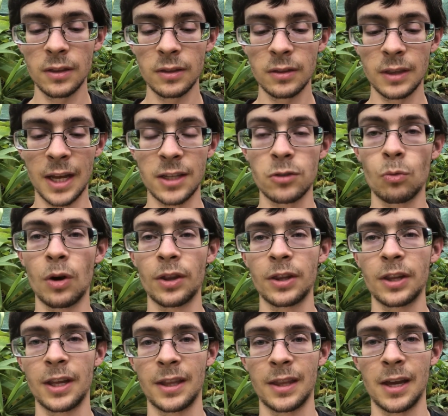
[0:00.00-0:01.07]
that's one
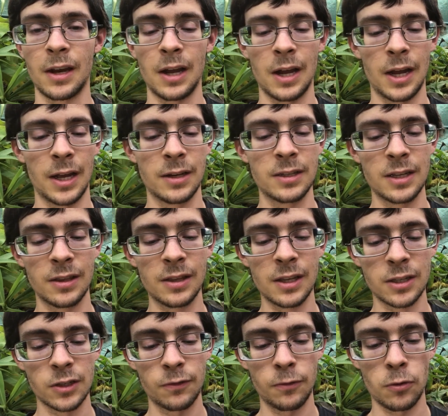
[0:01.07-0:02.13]
thing that I did
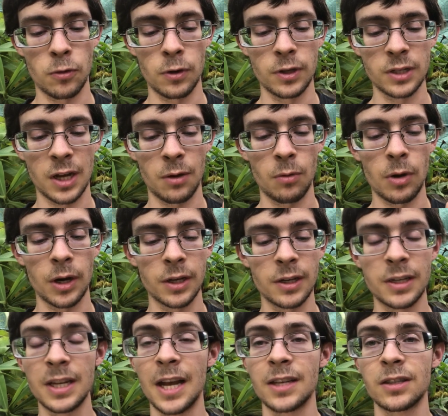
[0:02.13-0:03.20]
this for, is I wanted to
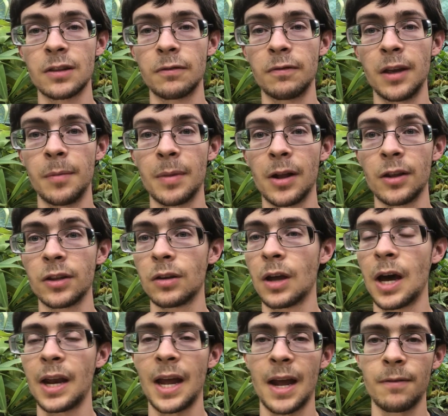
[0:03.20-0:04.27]
test the female and
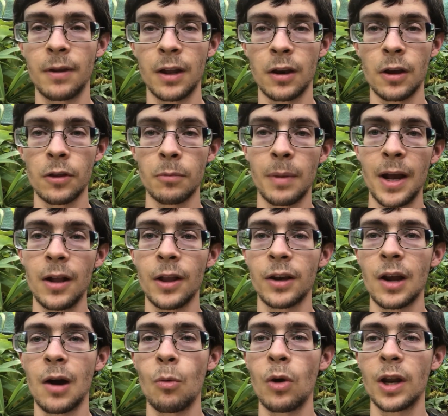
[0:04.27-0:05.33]
not having another male and
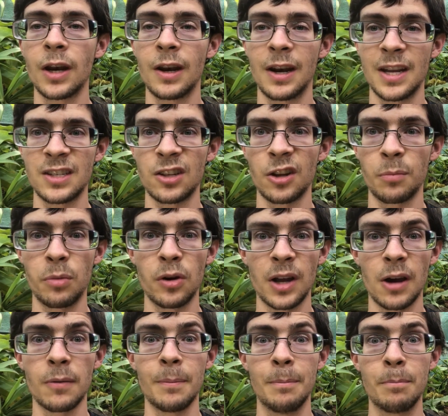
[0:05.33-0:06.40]
not wanting to necessarily put
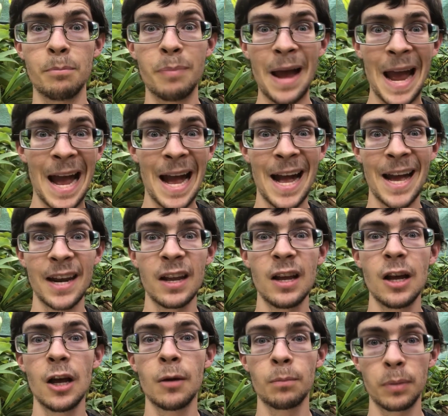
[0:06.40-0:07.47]
out bad
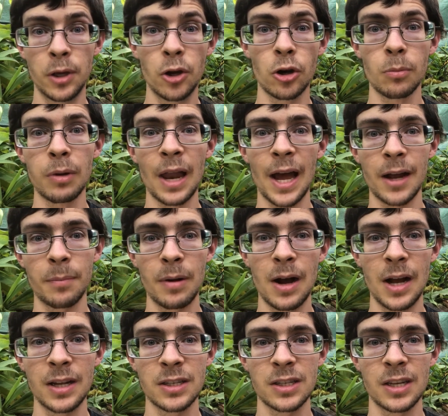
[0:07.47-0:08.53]
pure black
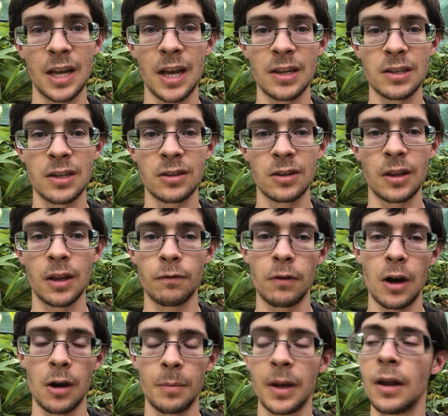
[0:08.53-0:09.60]
pine snakes into the
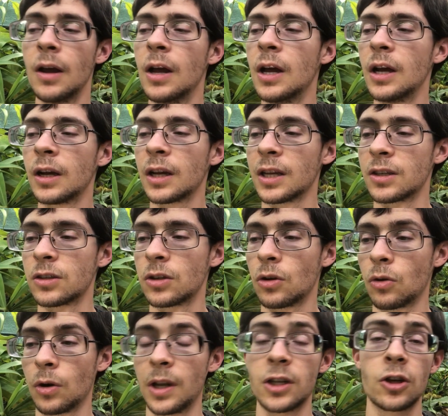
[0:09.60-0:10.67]
environment,
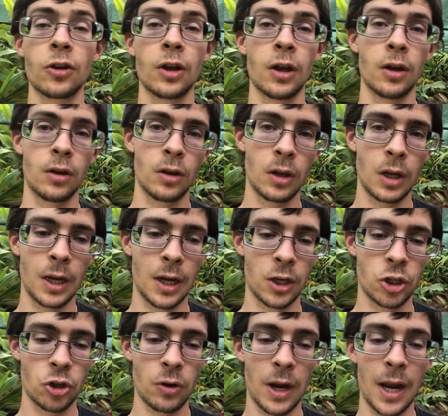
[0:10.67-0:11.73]
or into the
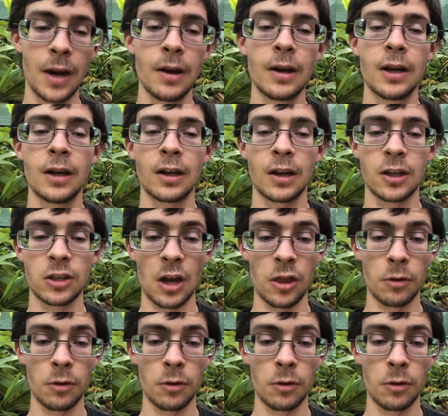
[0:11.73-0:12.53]
trade, because other